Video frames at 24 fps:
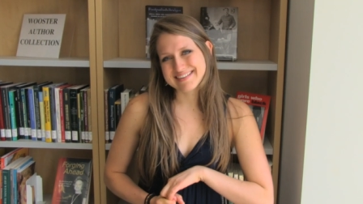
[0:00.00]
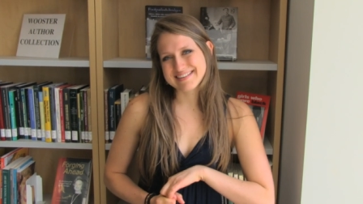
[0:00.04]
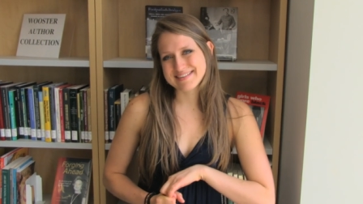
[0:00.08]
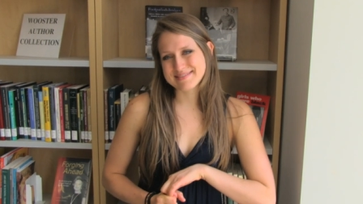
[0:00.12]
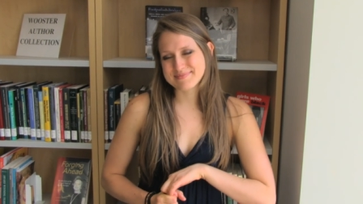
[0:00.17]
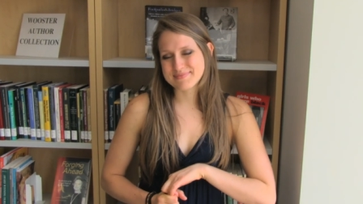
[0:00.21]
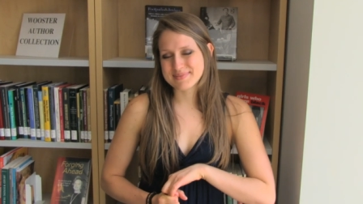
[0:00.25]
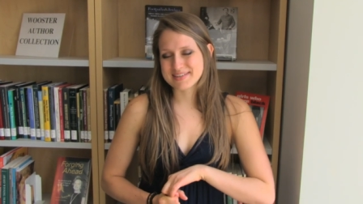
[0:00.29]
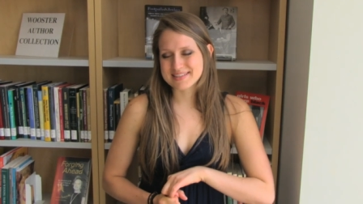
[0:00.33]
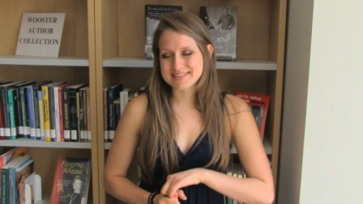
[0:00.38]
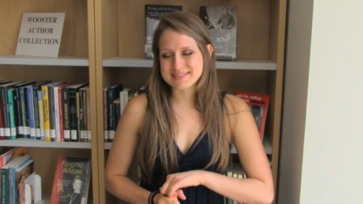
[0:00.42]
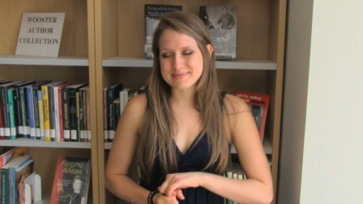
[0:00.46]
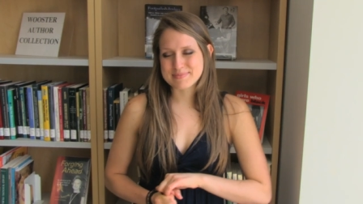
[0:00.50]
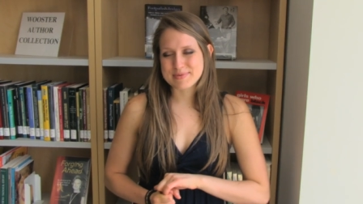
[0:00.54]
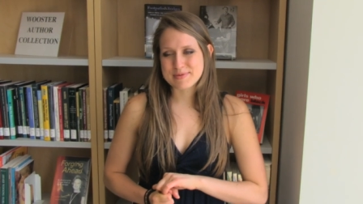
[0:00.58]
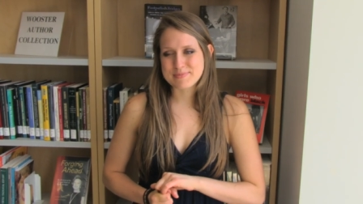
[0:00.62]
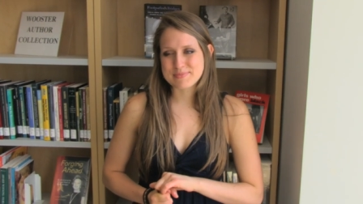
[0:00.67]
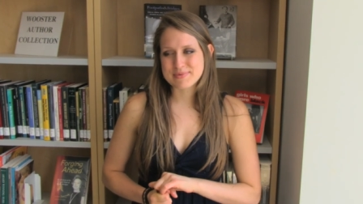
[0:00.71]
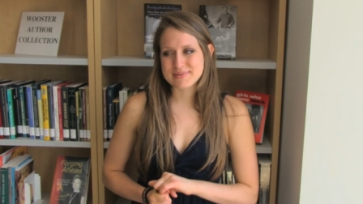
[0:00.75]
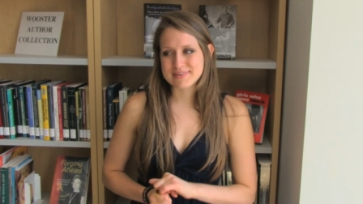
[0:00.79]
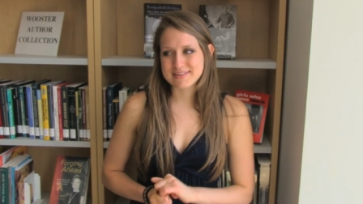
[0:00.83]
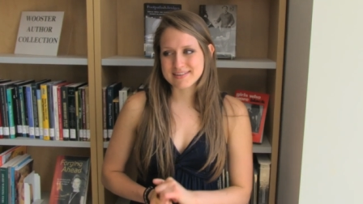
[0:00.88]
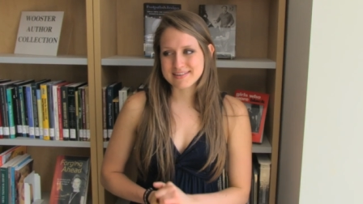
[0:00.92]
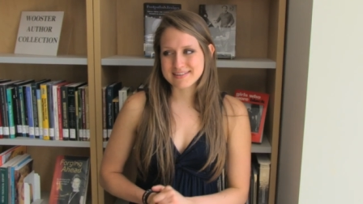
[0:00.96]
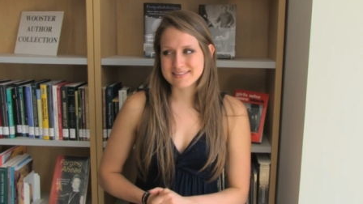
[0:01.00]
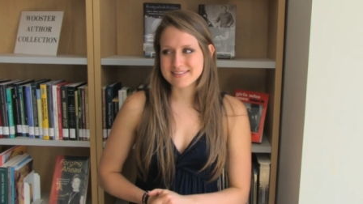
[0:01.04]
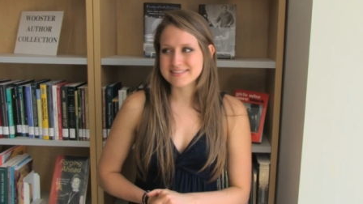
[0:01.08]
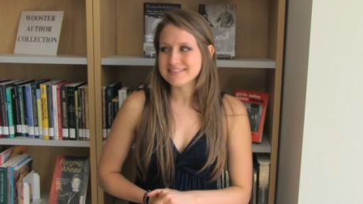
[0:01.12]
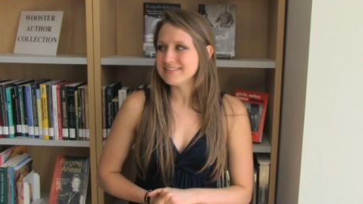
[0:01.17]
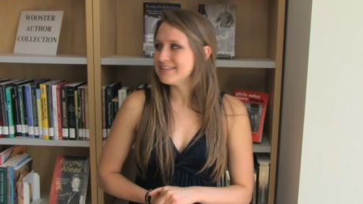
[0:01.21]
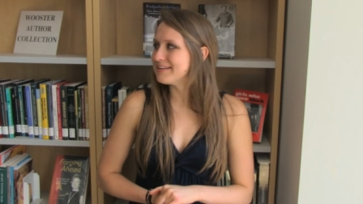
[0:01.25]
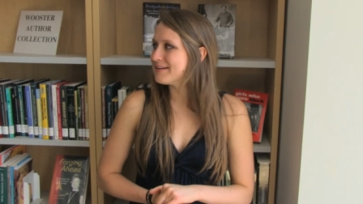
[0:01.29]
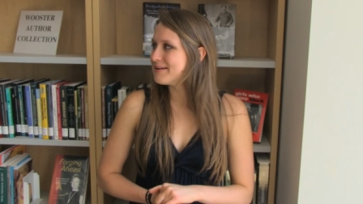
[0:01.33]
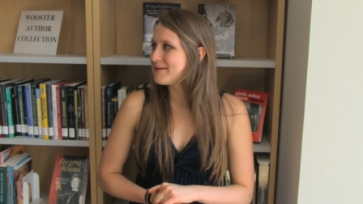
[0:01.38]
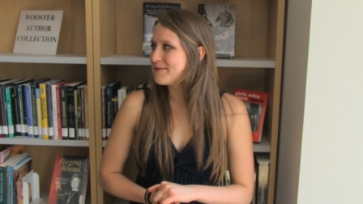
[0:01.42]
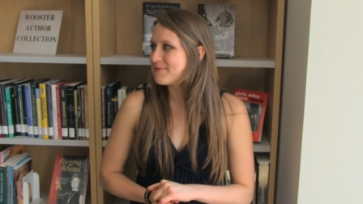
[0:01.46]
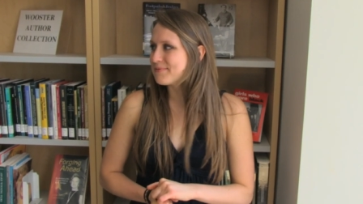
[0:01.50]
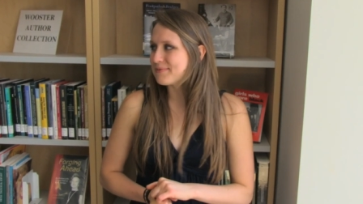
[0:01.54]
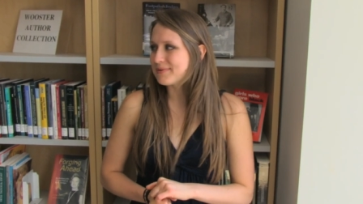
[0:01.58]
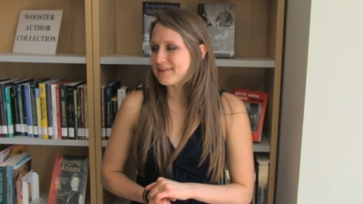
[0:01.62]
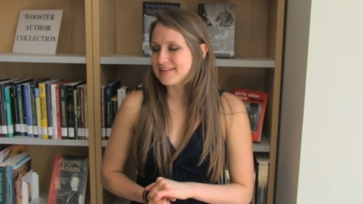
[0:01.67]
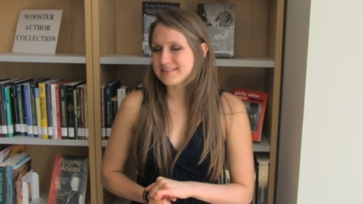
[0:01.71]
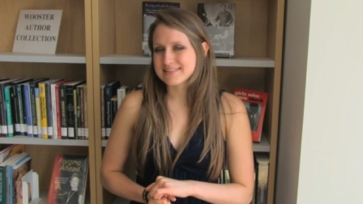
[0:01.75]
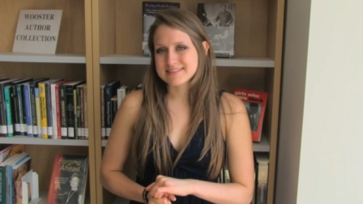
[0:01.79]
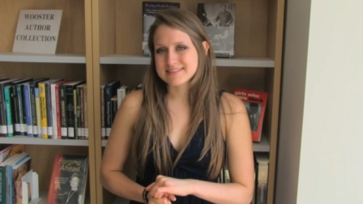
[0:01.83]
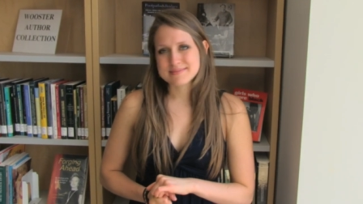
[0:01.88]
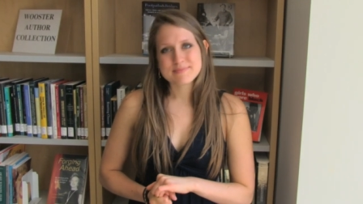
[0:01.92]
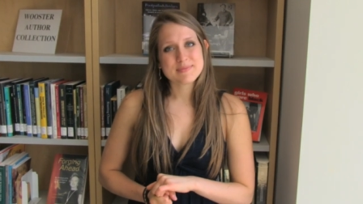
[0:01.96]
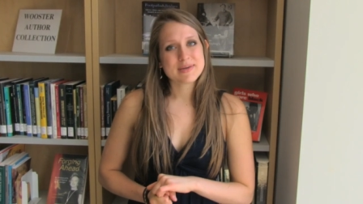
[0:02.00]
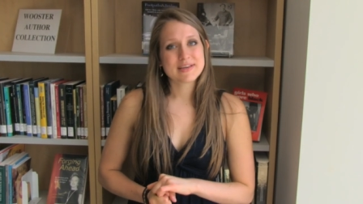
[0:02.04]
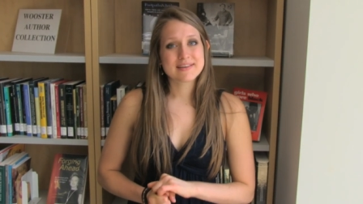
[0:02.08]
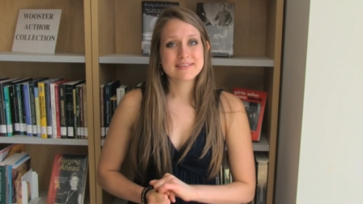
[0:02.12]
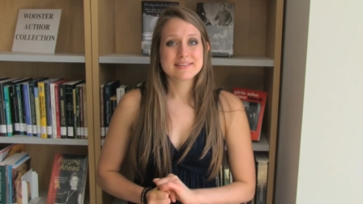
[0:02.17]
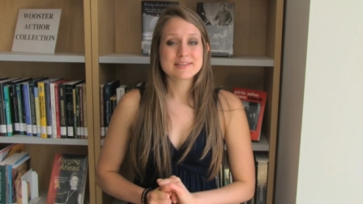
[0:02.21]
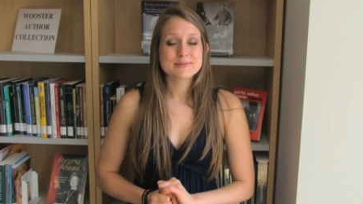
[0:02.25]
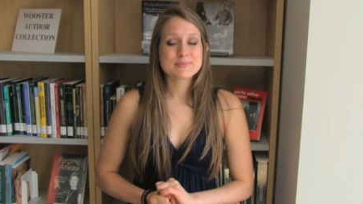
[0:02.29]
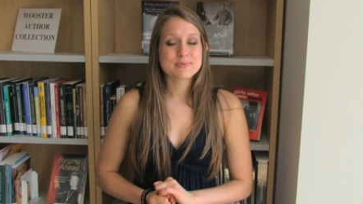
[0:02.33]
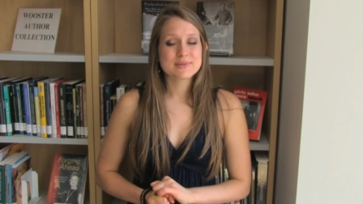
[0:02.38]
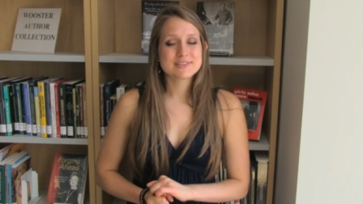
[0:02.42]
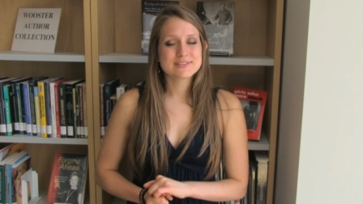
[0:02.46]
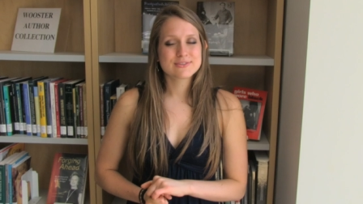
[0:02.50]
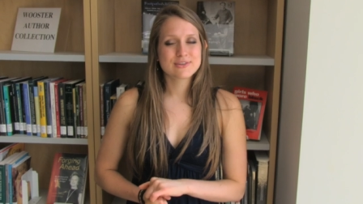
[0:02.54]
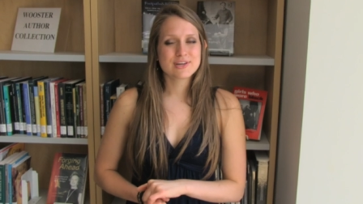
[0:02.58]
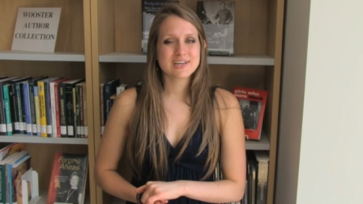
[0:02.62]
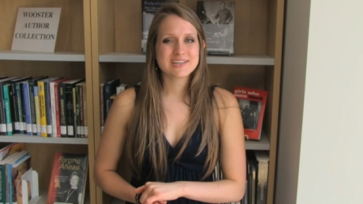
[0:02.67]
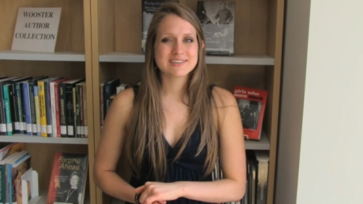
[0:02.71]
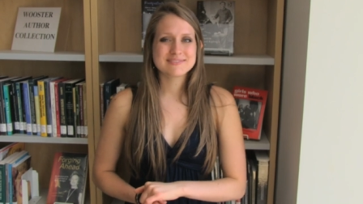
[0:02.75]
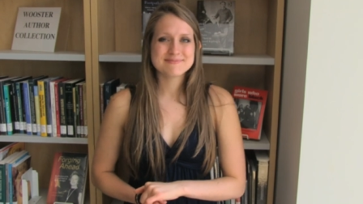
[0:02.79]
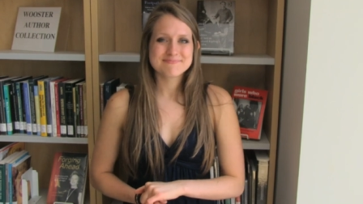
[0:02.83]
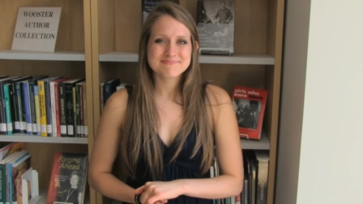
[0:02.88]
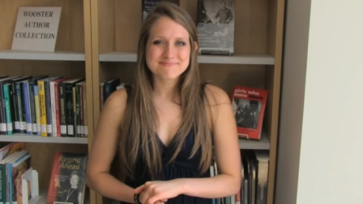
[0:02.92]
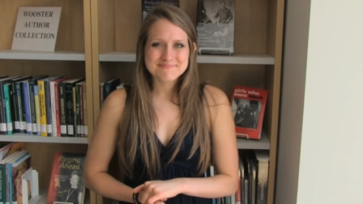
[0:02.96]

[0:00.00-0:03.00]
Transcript: um, because the people are what make this place great.